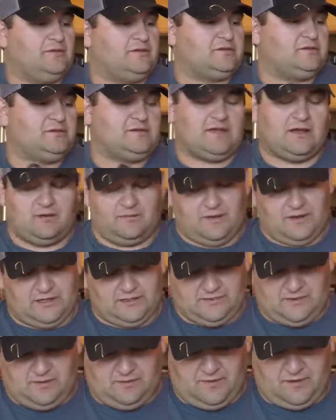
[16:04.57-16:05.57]
Mystery tackle
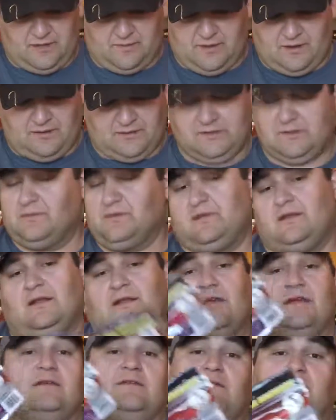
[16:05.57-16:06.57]
box probably come out with something that
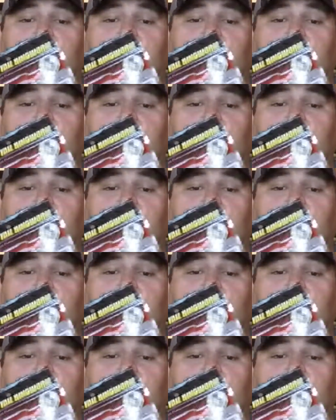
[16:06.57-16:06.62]
I like